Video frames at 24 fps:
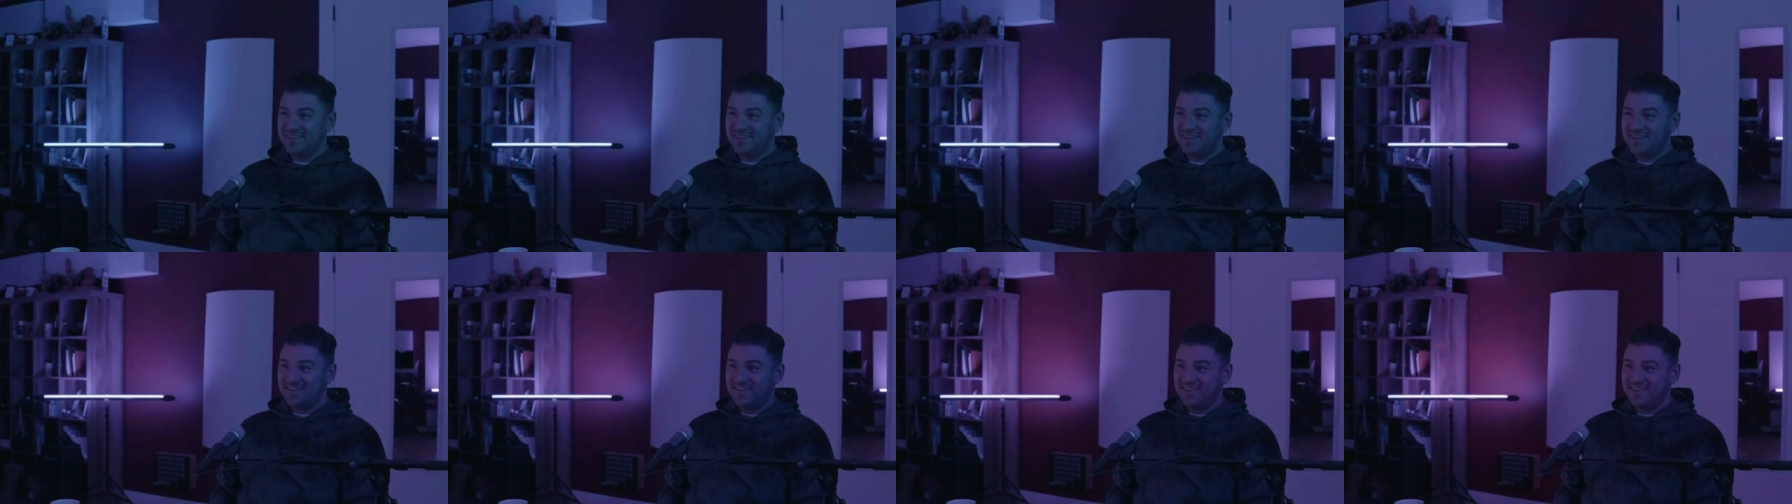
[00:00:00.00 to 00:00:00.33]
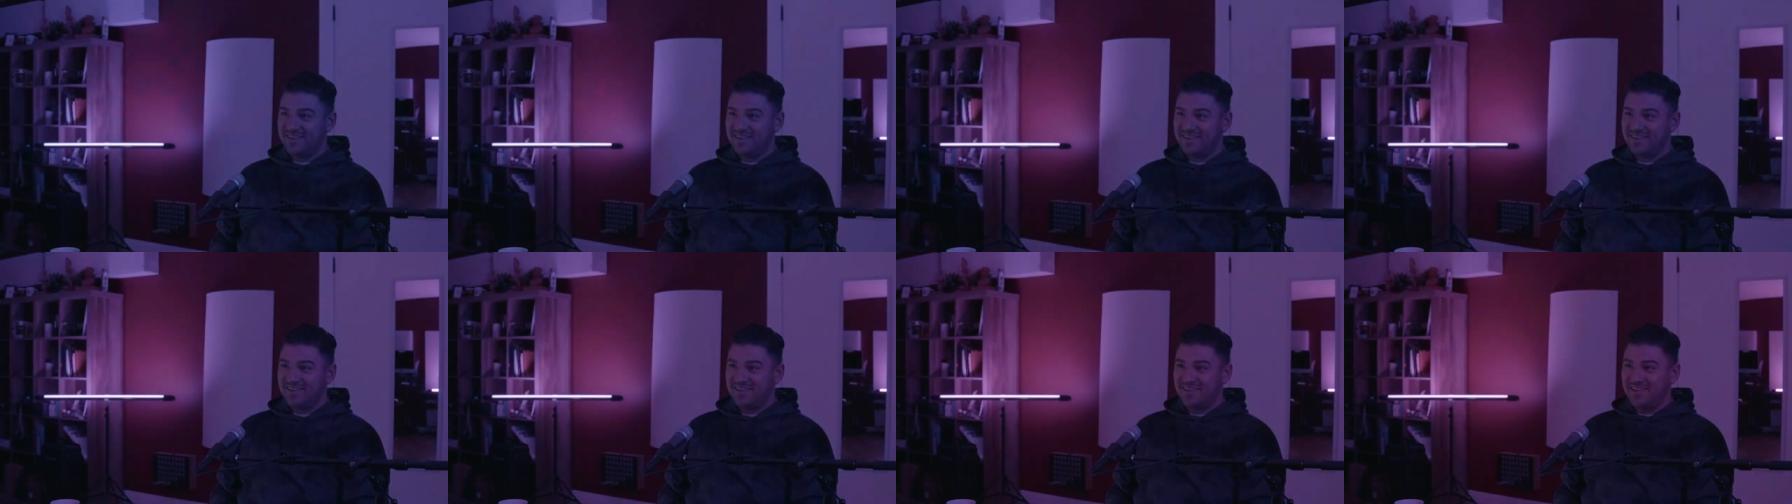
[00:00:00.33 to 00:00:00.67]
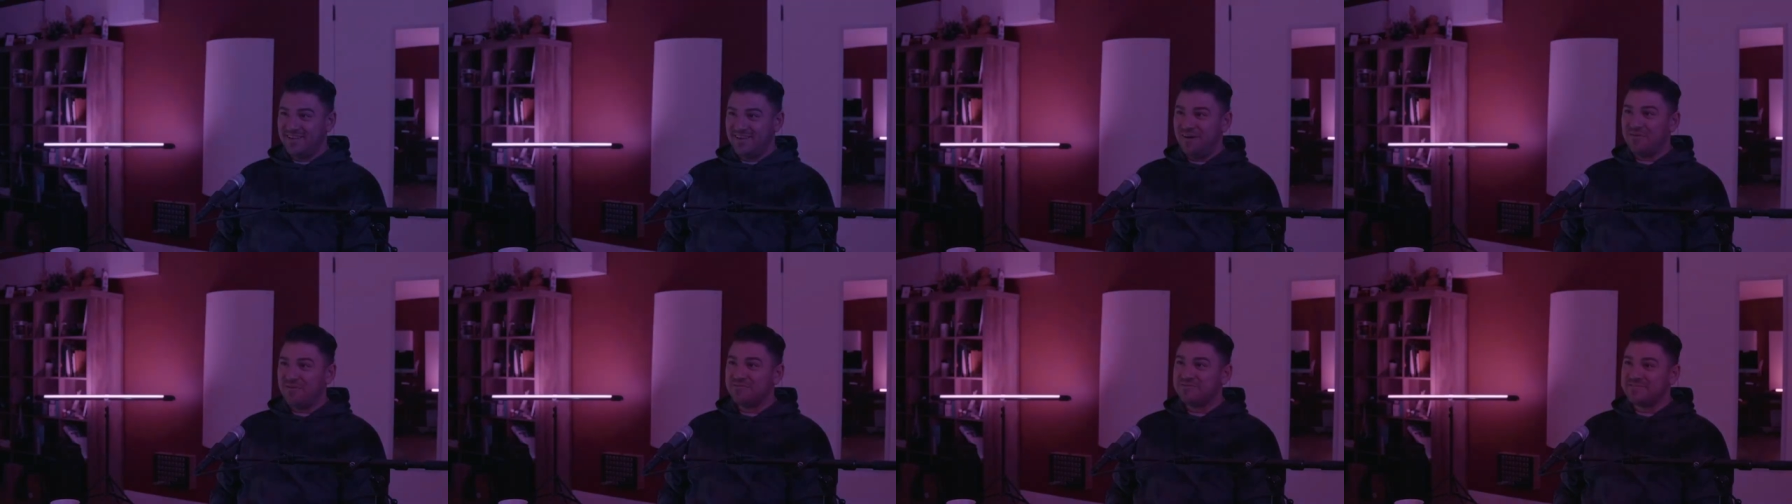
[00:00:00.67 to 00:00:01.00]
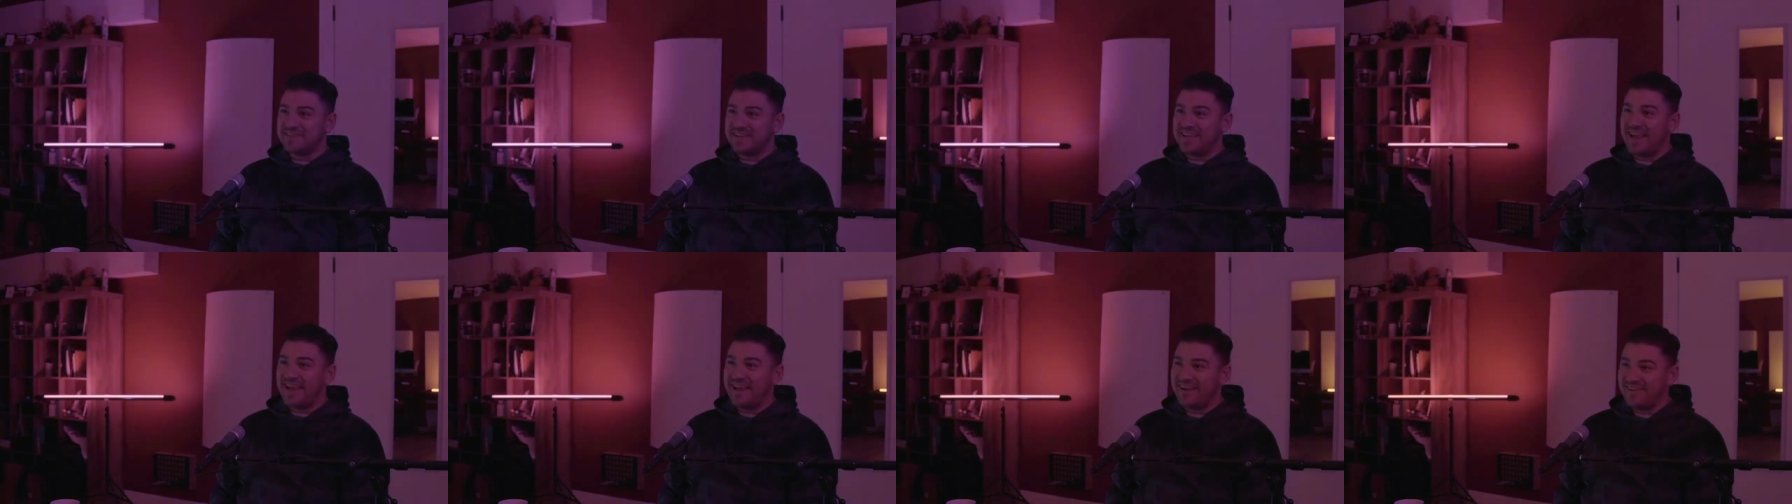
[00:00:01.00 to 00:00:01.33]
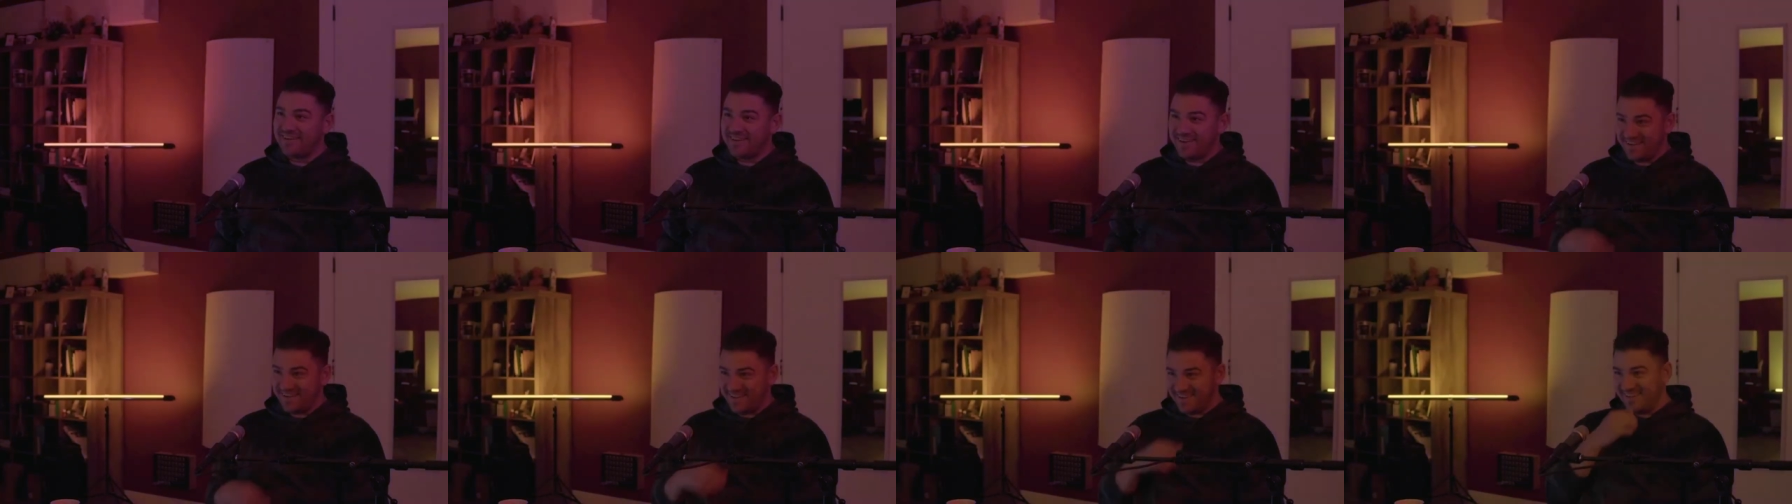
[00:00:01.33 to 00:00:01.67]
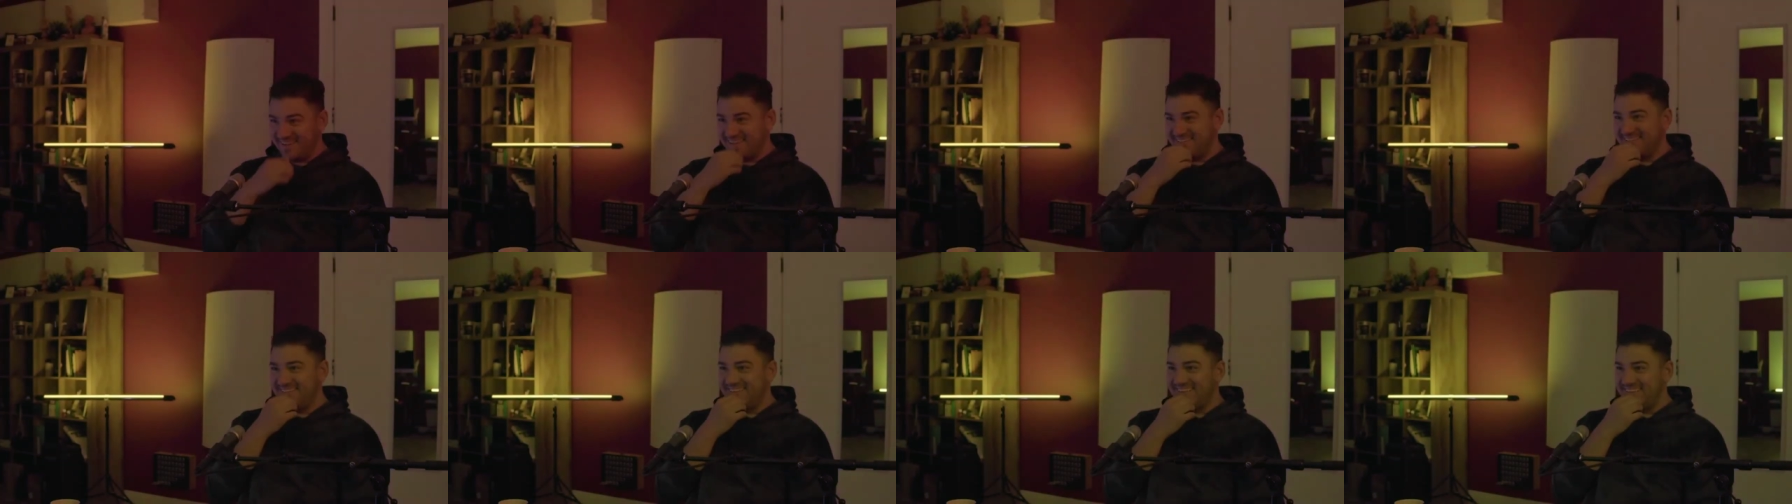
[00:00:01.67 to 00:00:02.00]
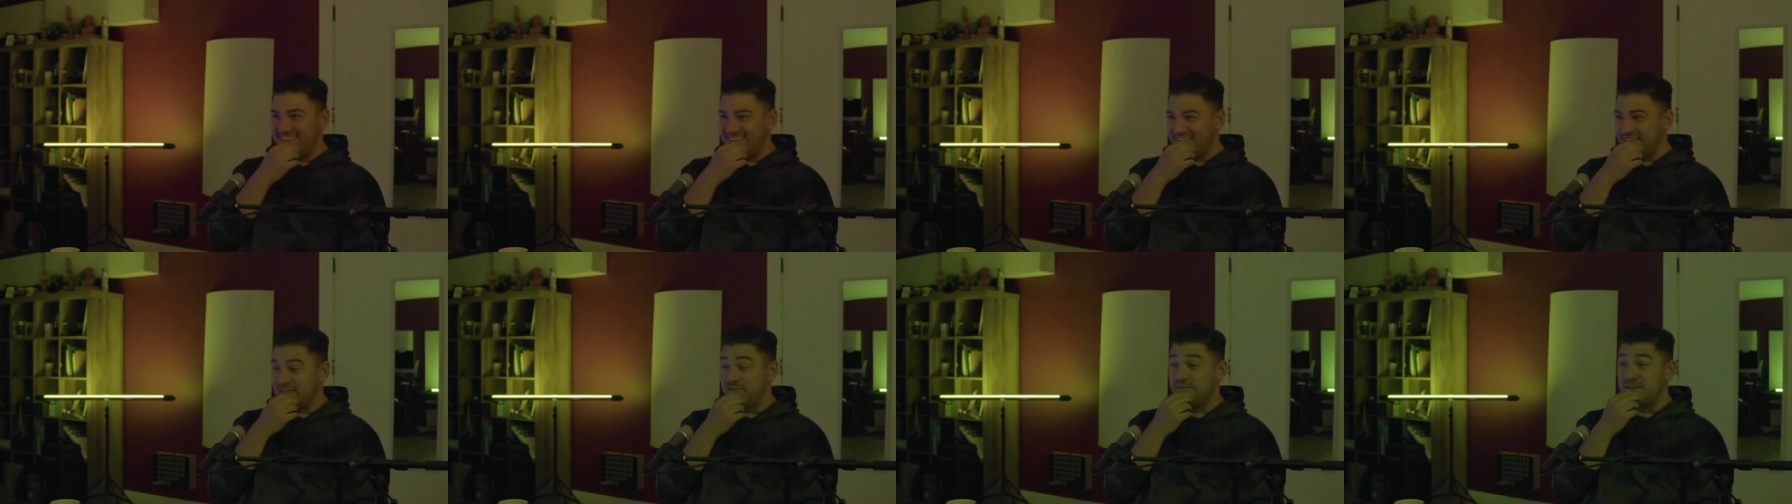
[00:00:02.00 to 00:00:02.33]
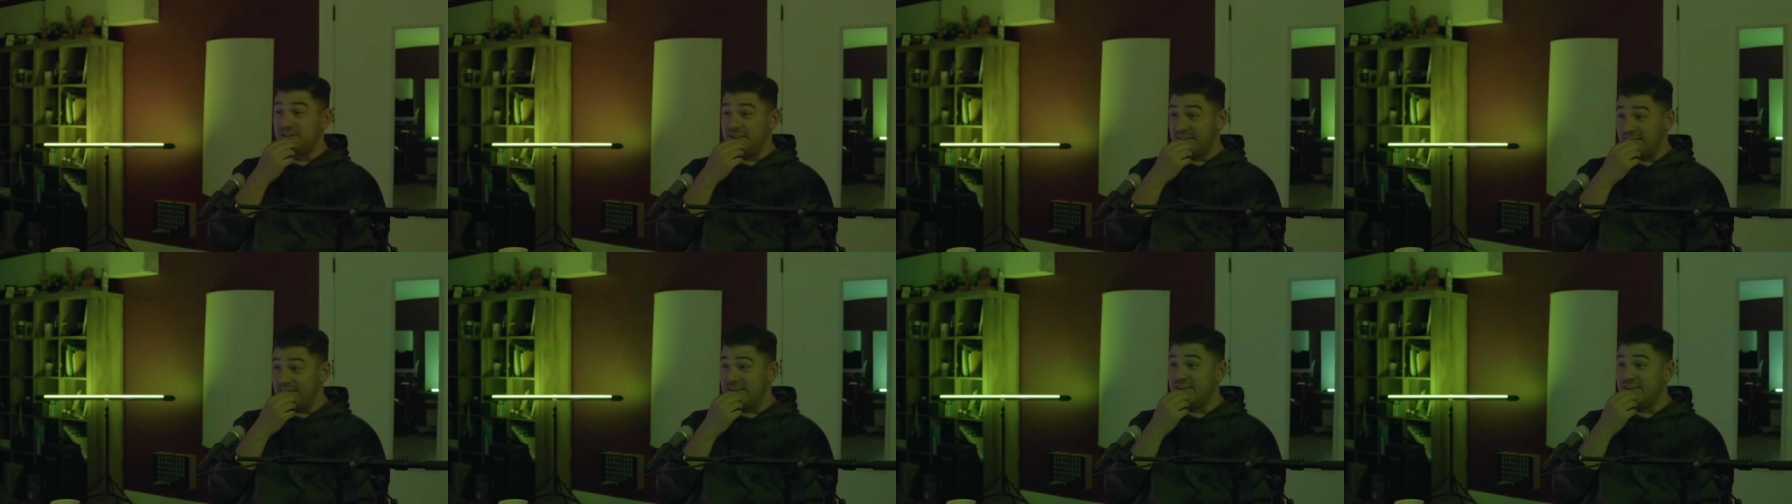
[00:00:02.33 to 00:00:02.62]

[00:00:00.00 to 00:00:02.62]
dope. I brought a tear to my eye, man. Dude, dude.